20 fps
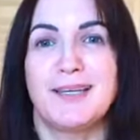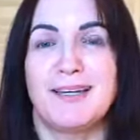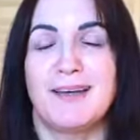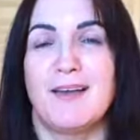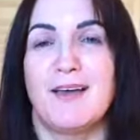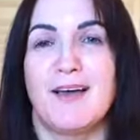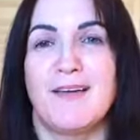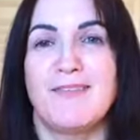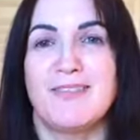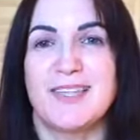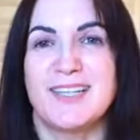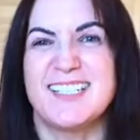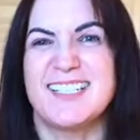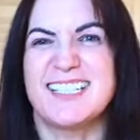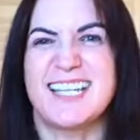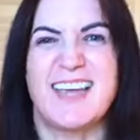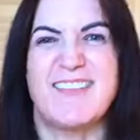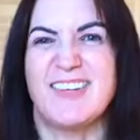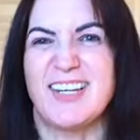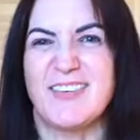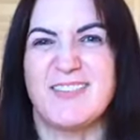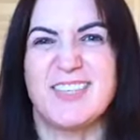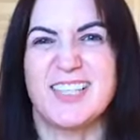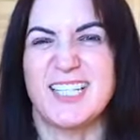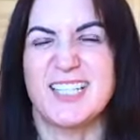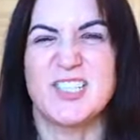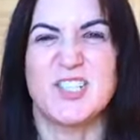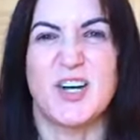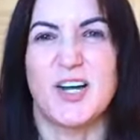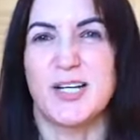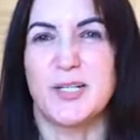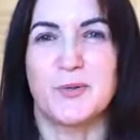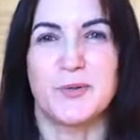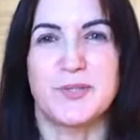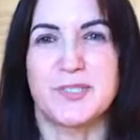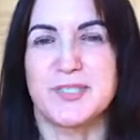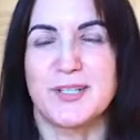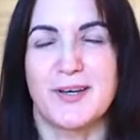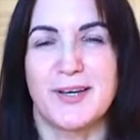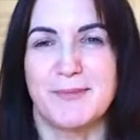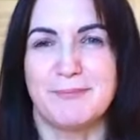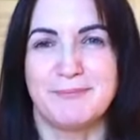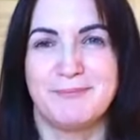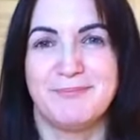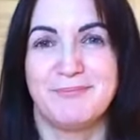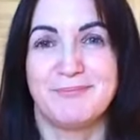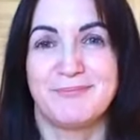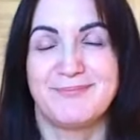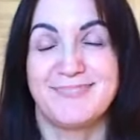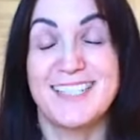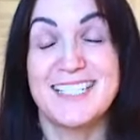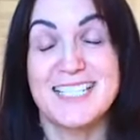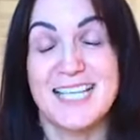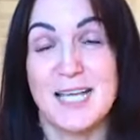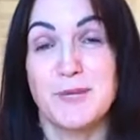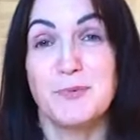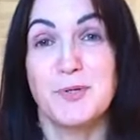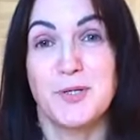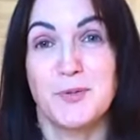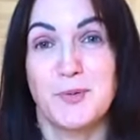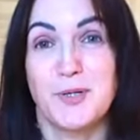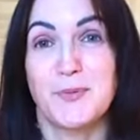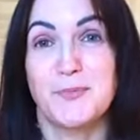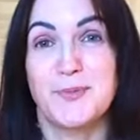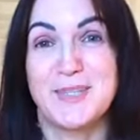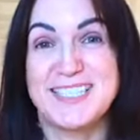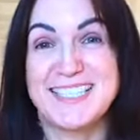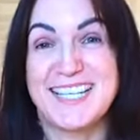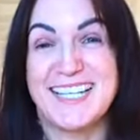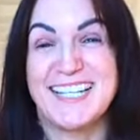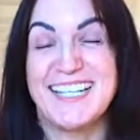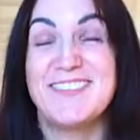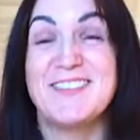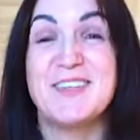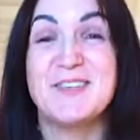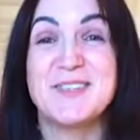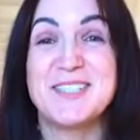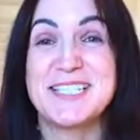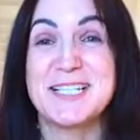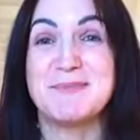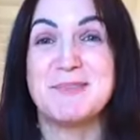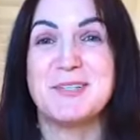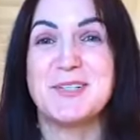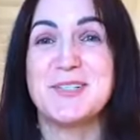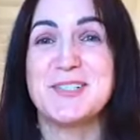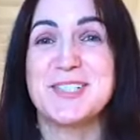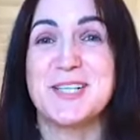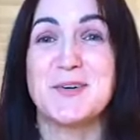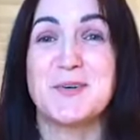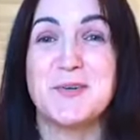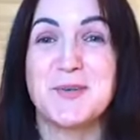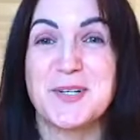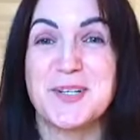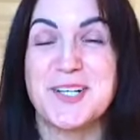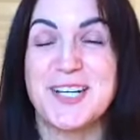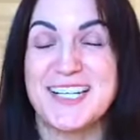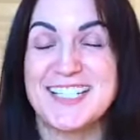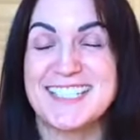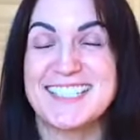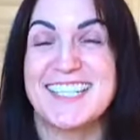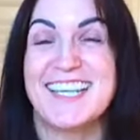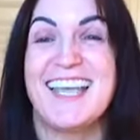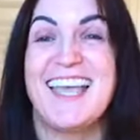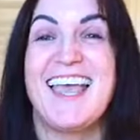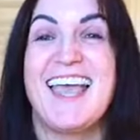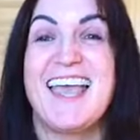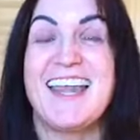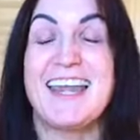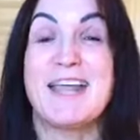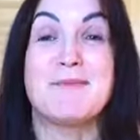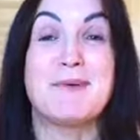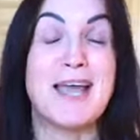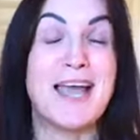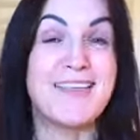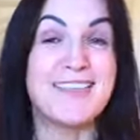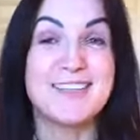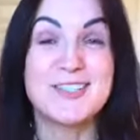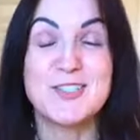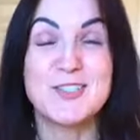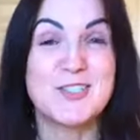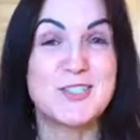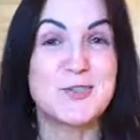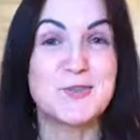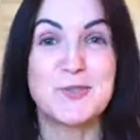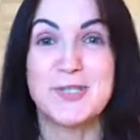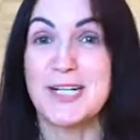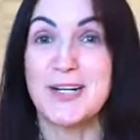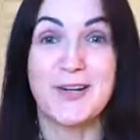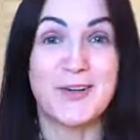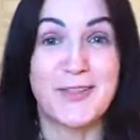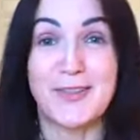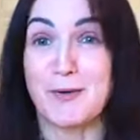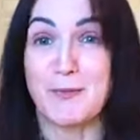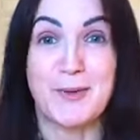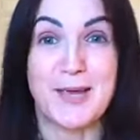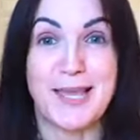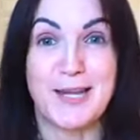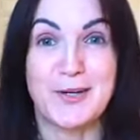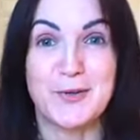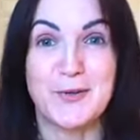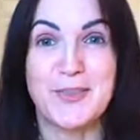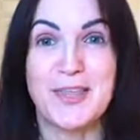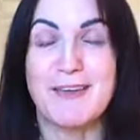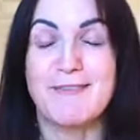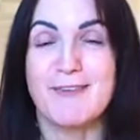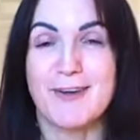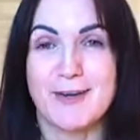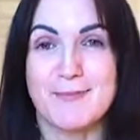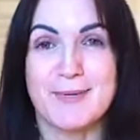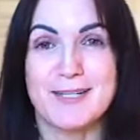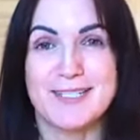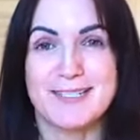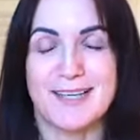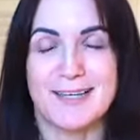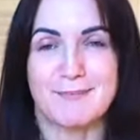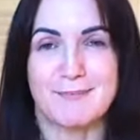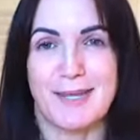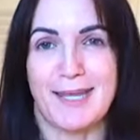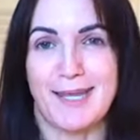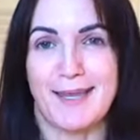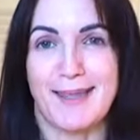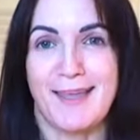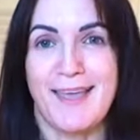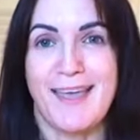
in life than just having everything tidy all the time. It's hard work living with someone who's so organized. Now, my other two children are not that way at all. They're very much like me.